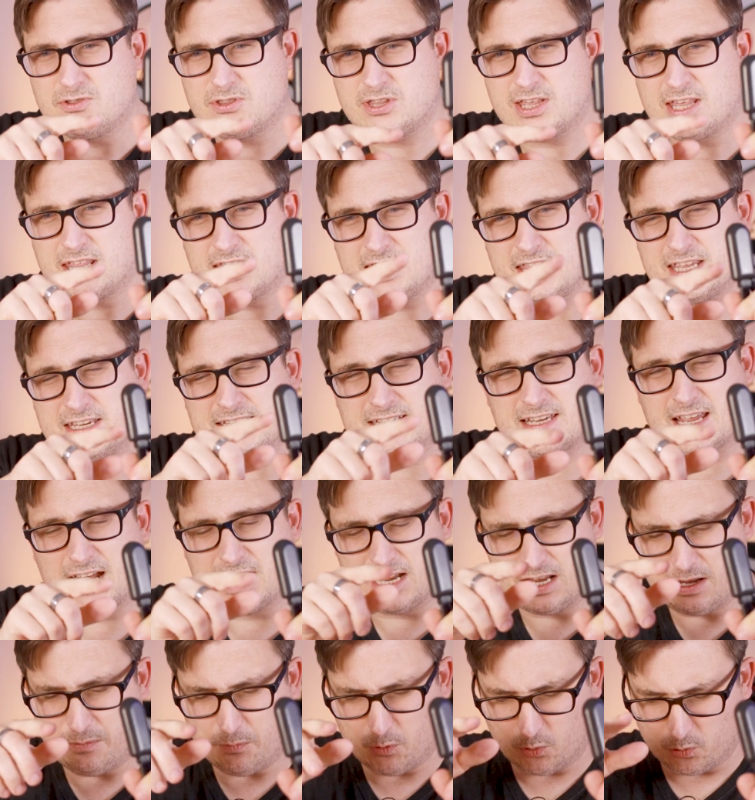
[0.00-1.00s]
I don't think this
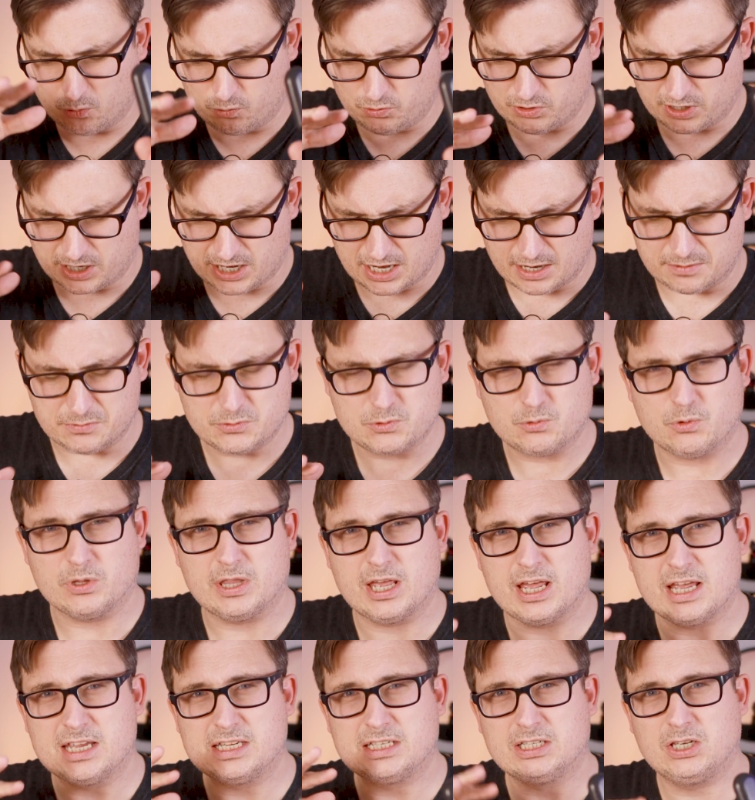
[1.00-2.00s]
cable that comes with
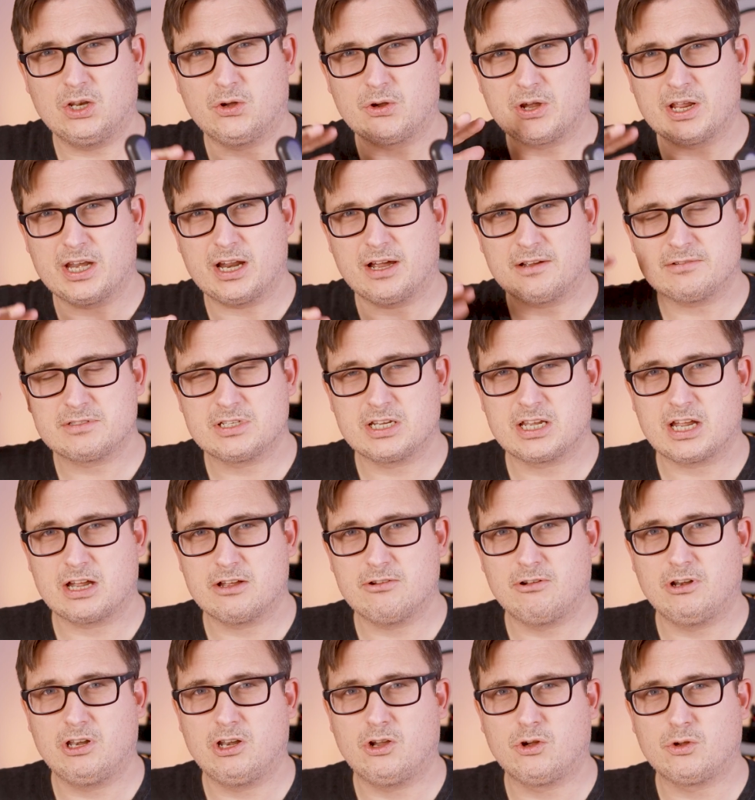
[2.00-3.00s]
it is long enough to
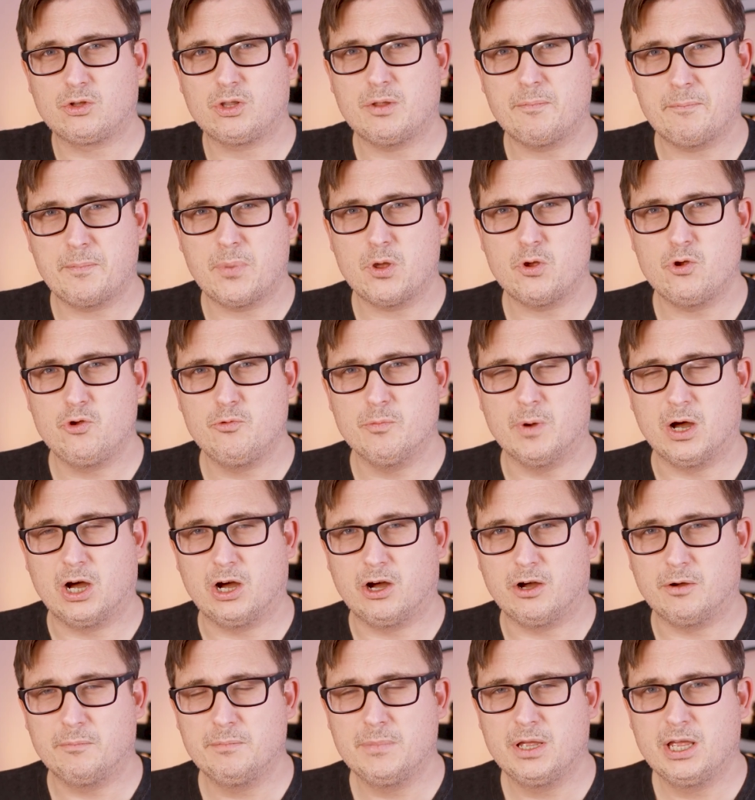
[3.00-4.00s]
go along the boom
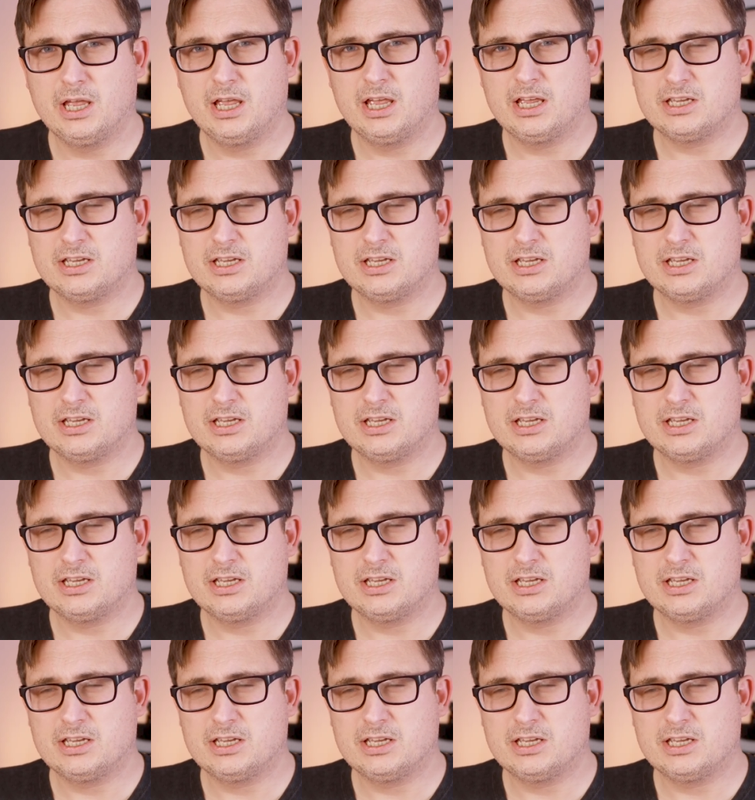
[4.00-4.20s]
arm.